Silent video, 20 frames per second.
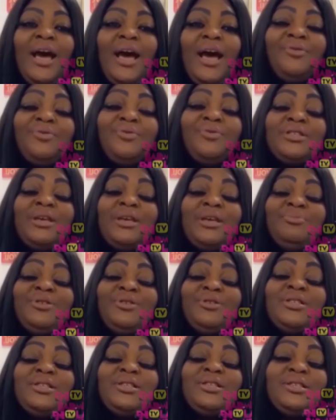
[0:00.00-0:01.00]
And of course, I'm
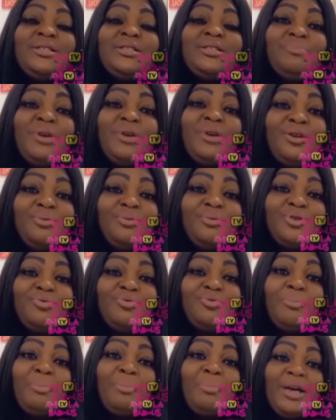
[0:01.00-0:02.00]
using this medium
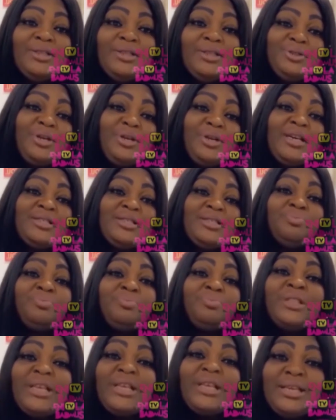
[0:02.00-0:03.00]
to remind you guys to
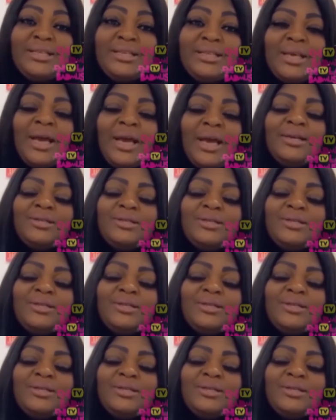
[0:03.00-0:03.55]
please